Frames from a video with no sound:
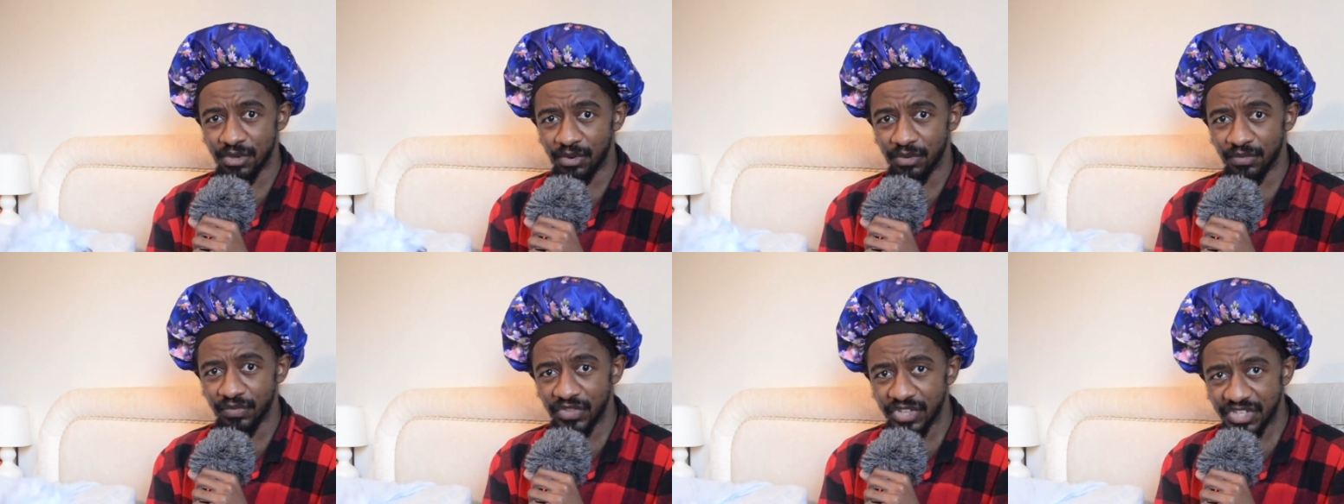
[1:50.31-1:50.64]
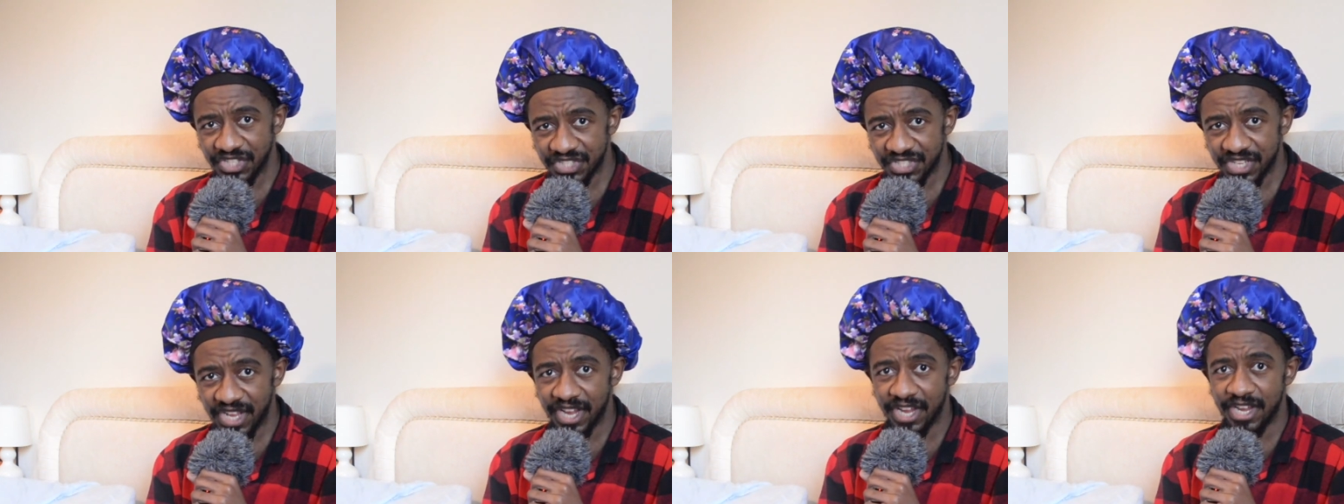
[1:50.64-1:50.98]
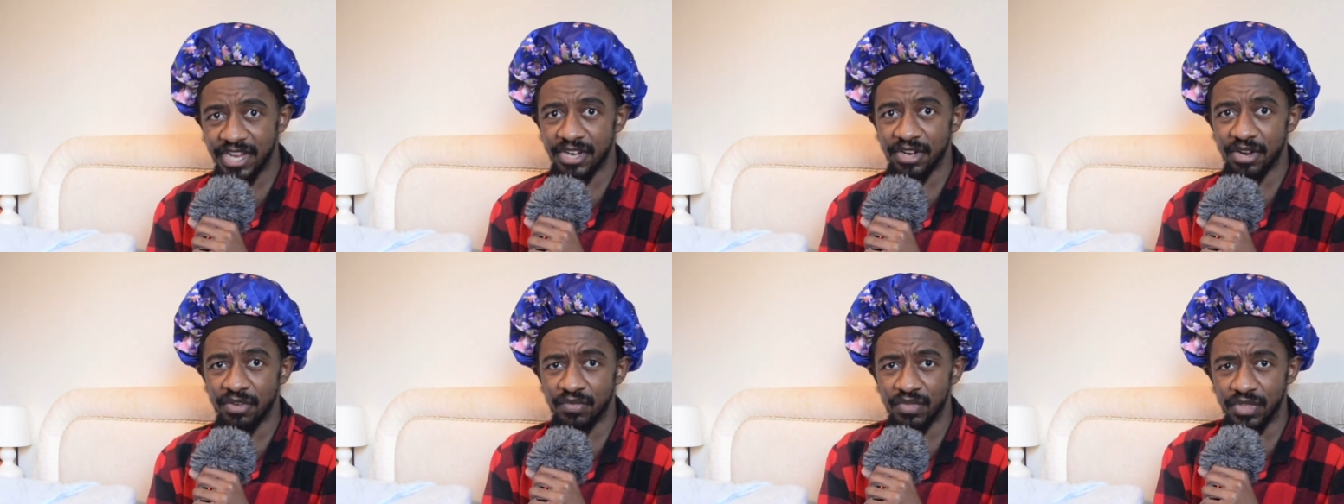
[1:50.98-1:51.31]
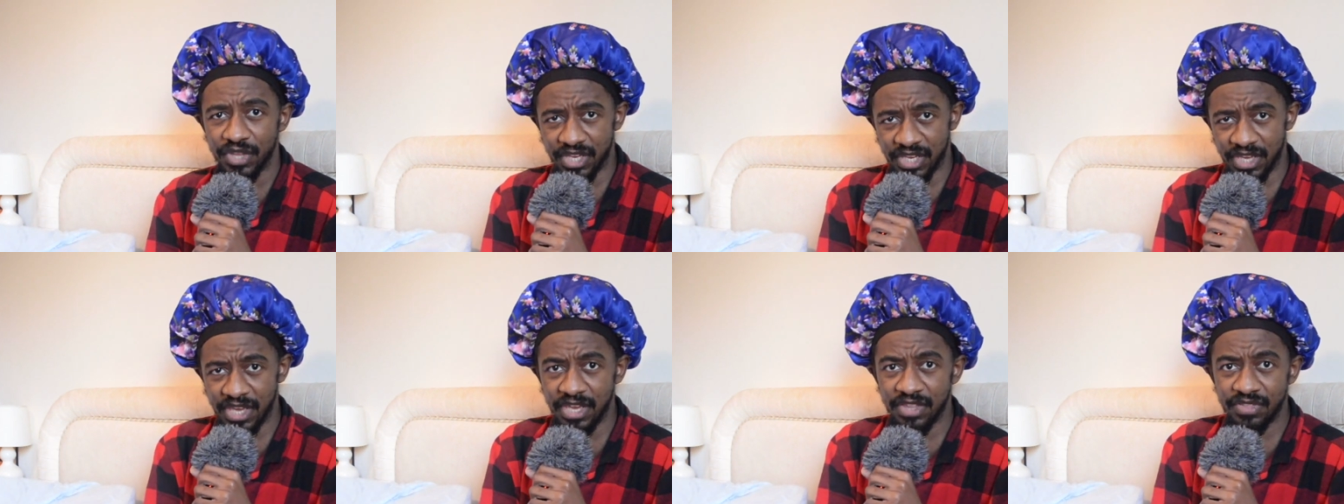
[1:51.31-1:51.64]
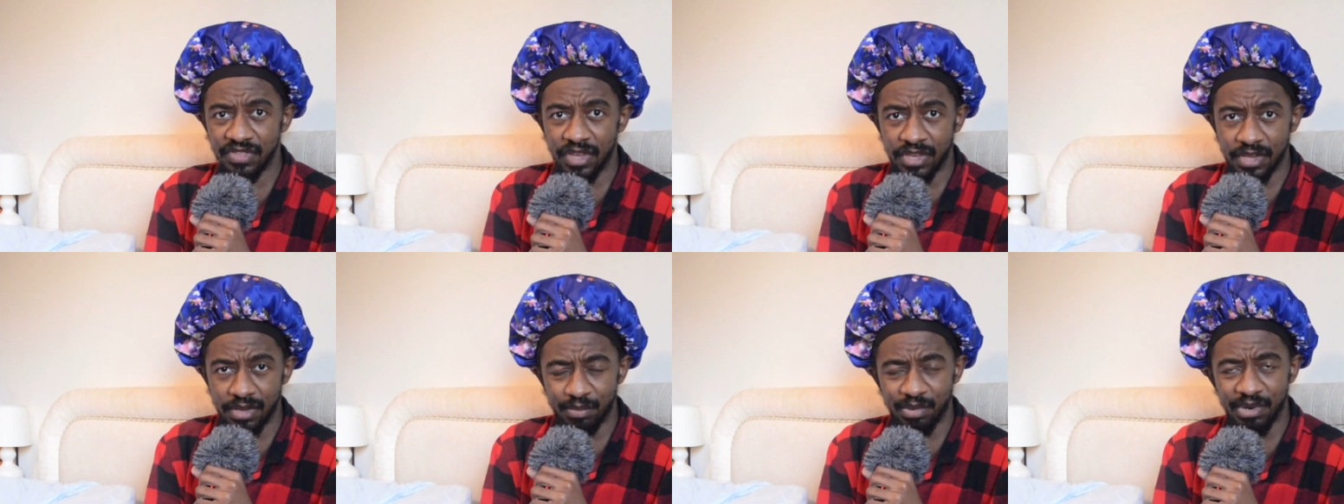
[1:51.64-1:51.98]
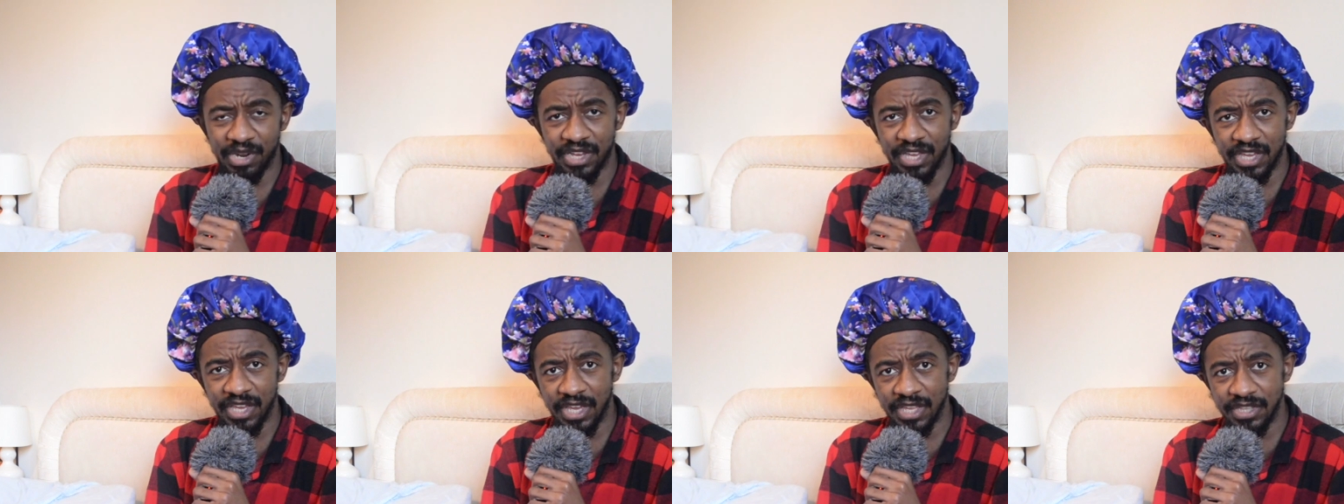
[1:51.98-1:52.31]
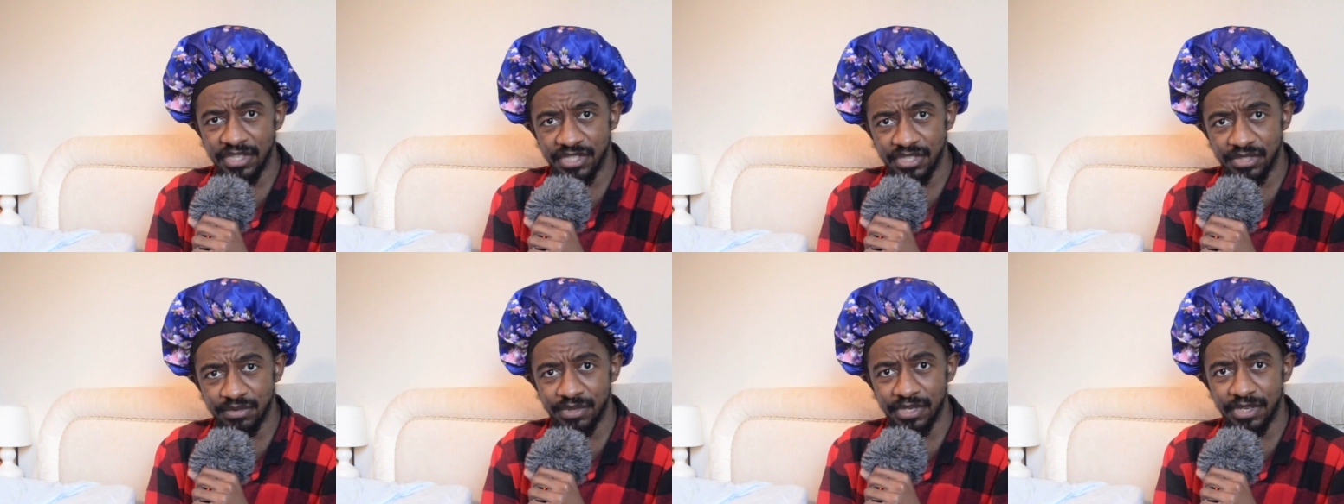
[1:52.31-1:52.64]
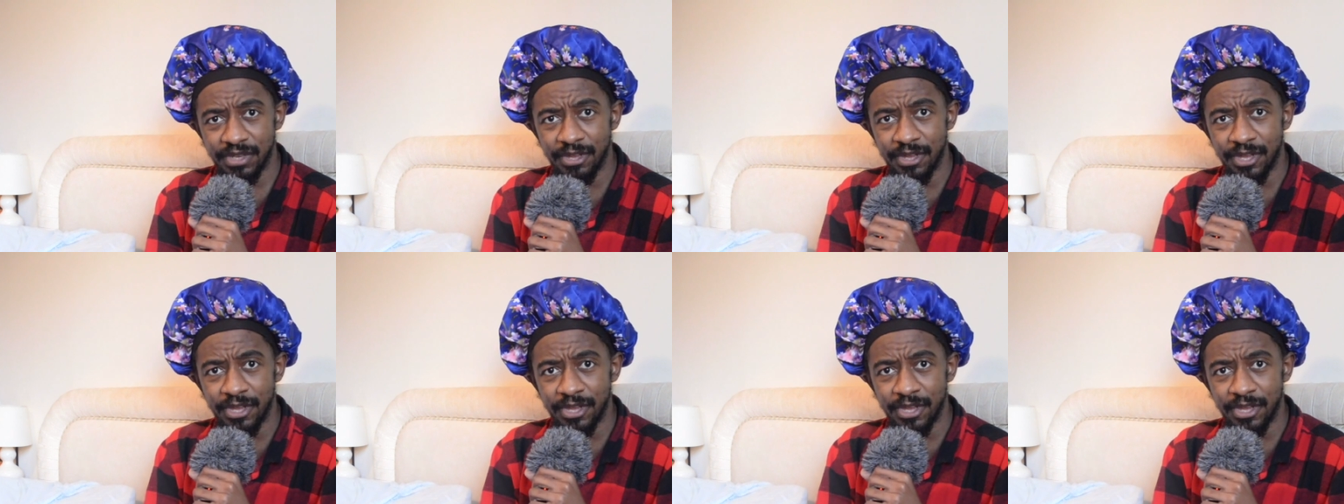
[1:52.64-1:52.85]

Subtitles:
on the side of the kit that you're plugging into it,